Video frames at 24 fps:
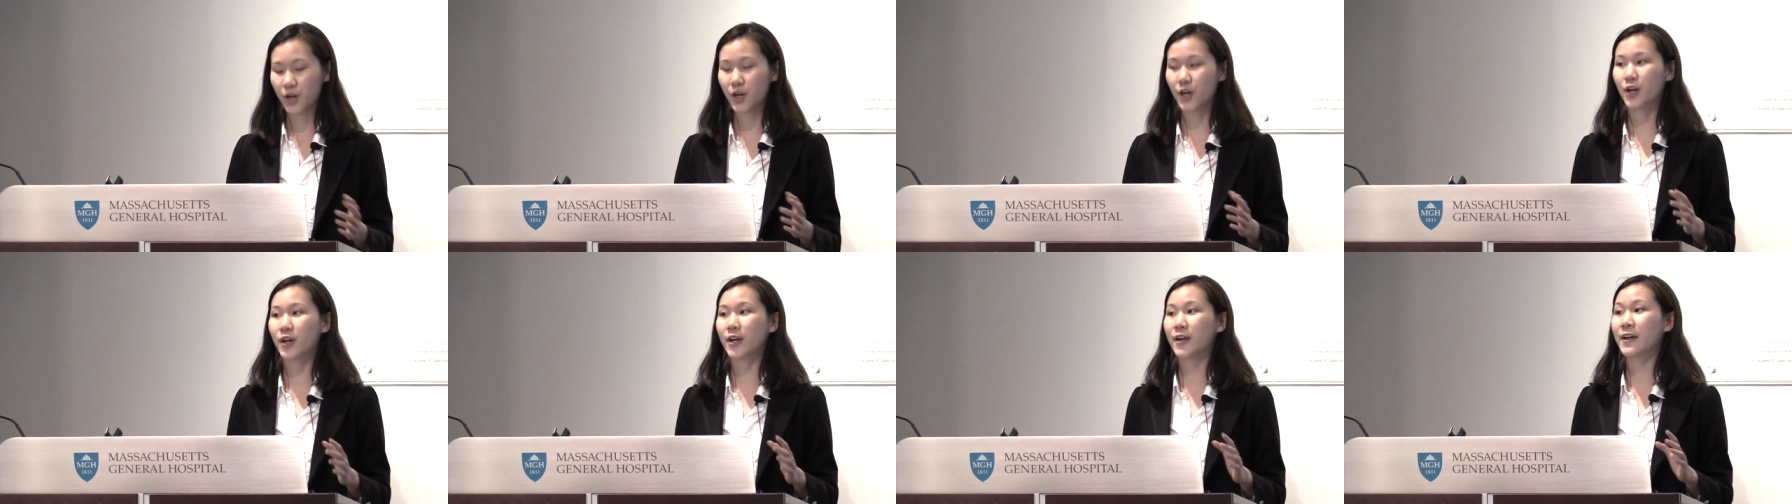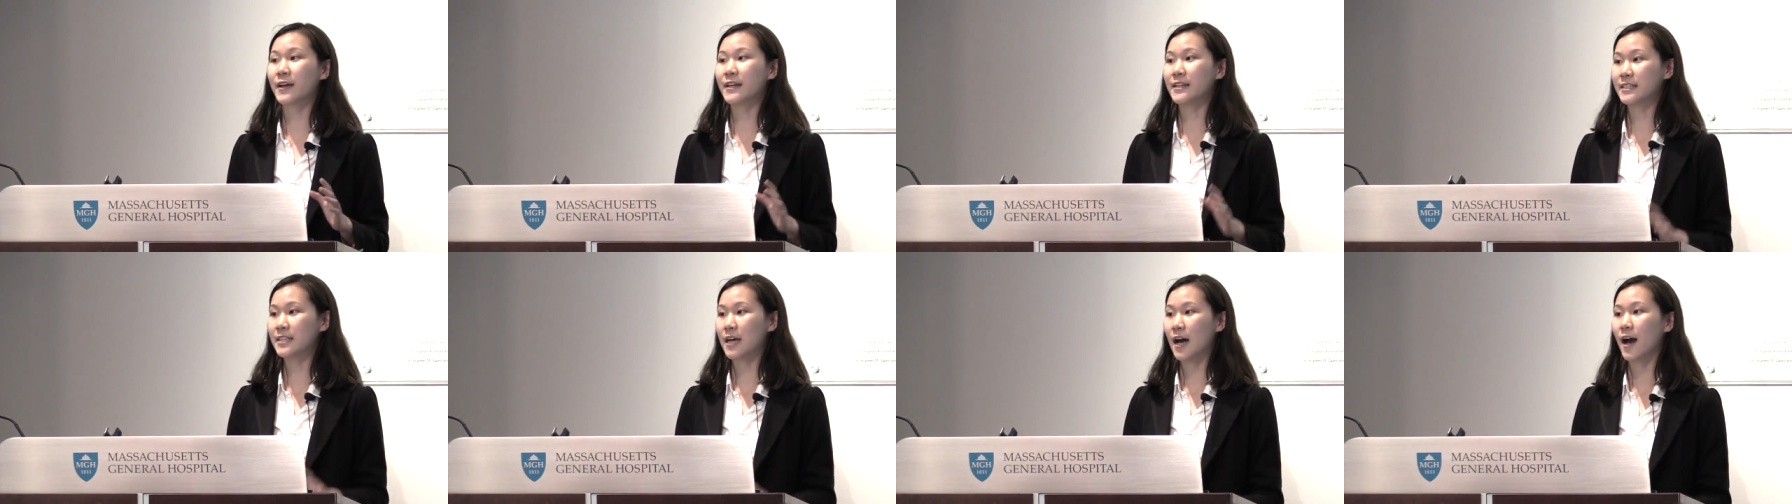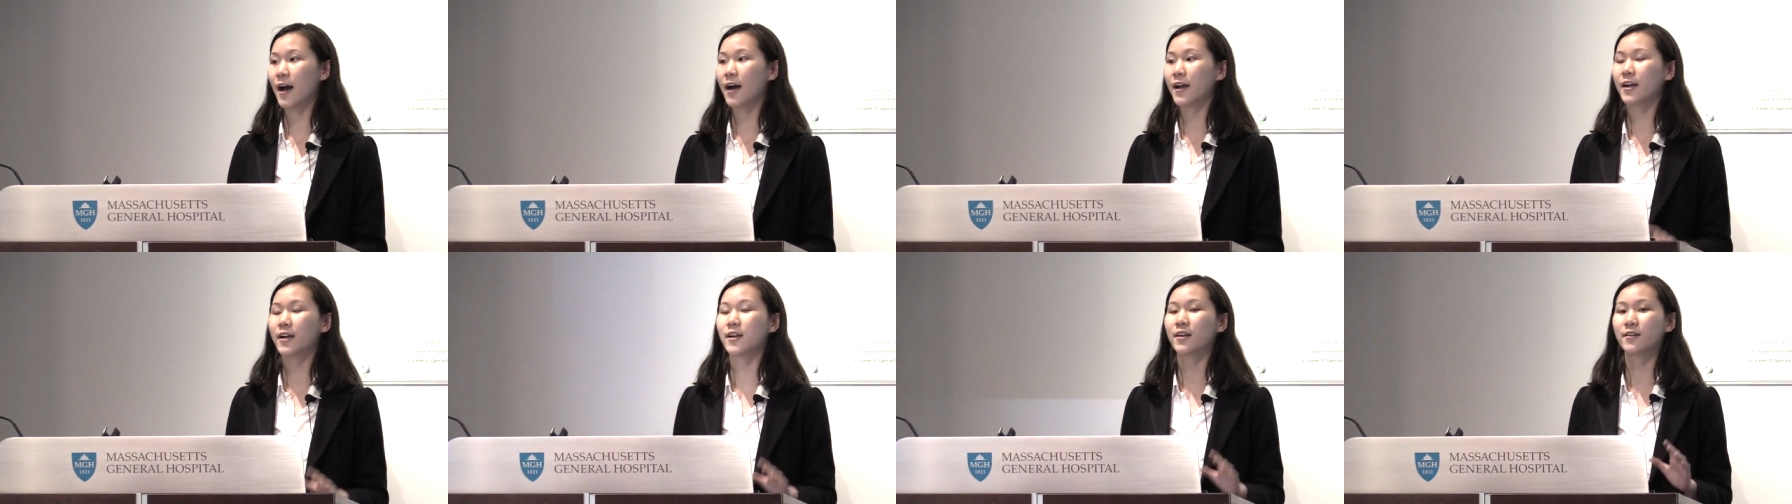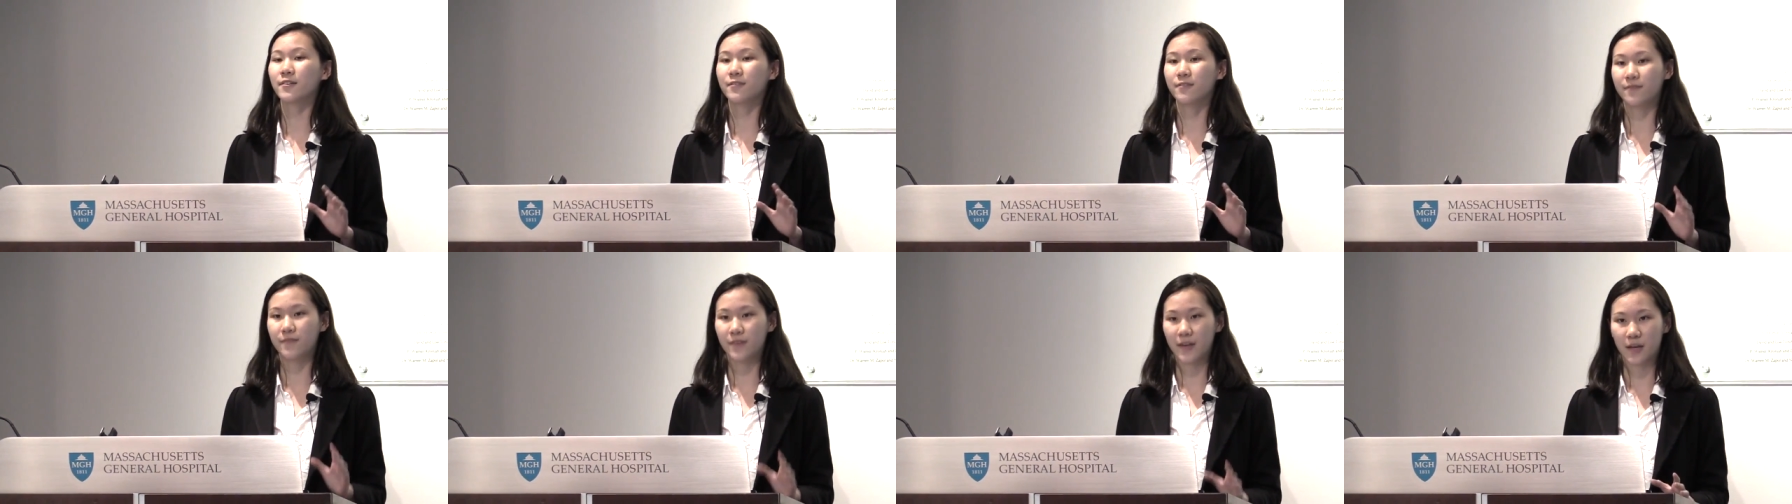her entire
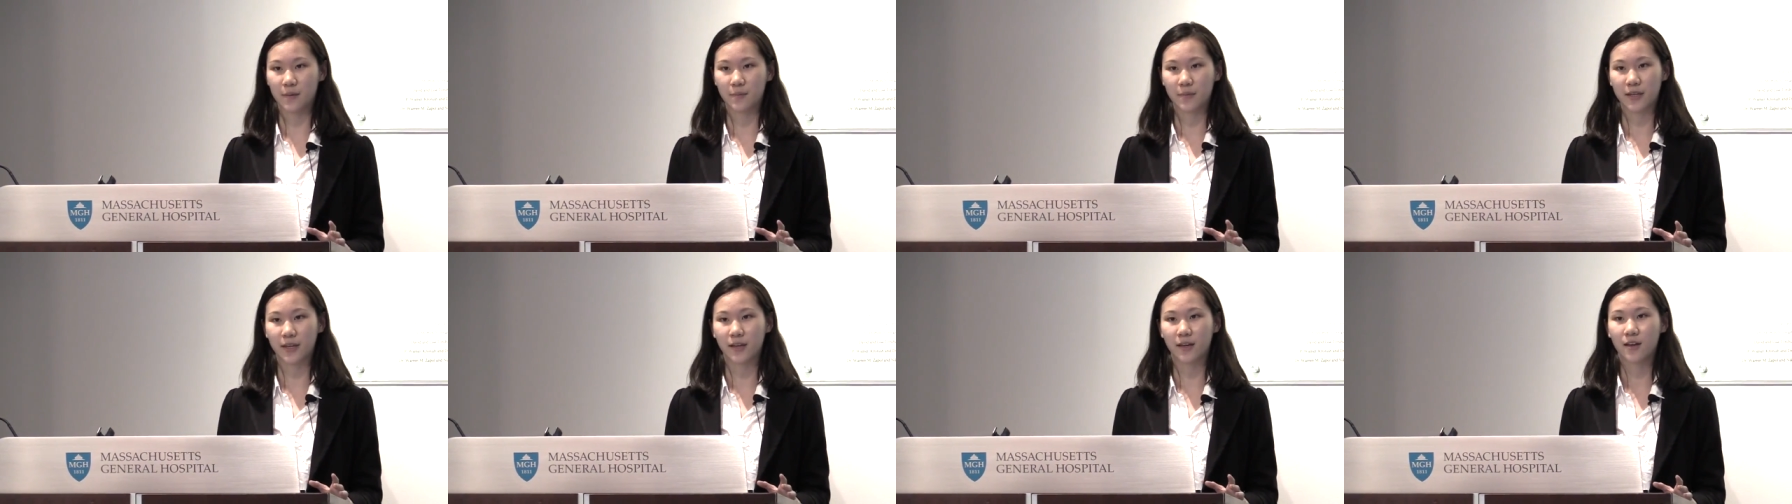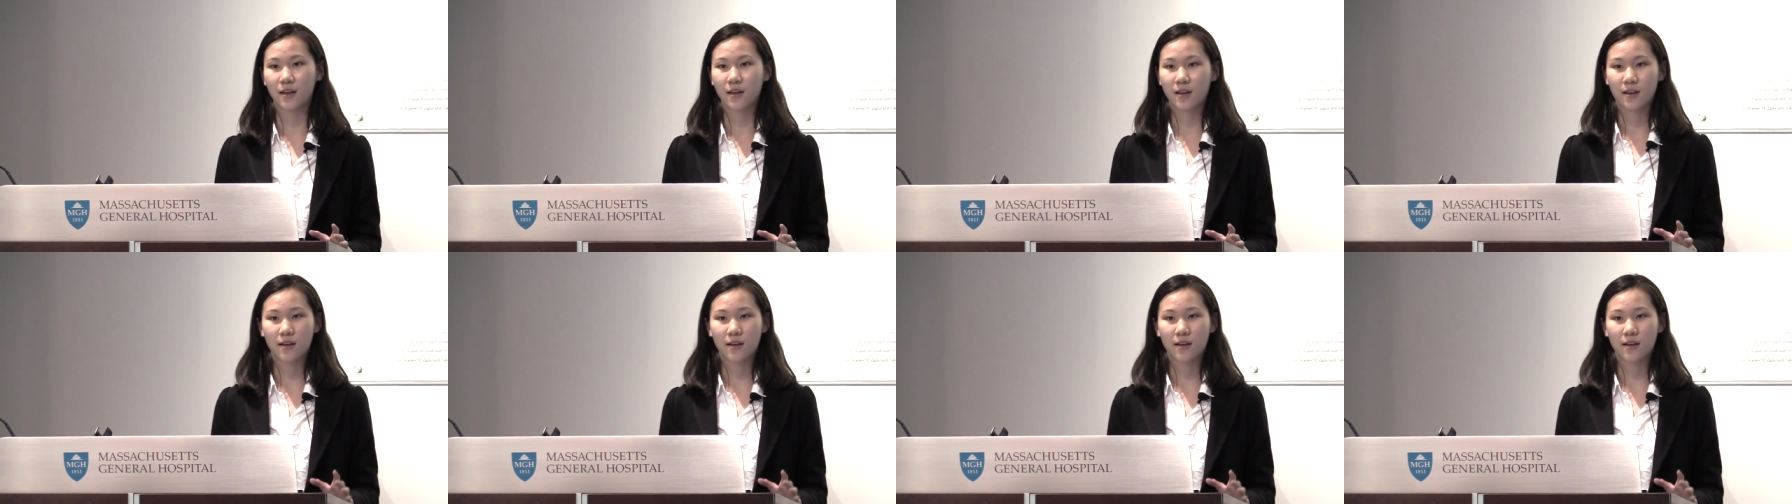family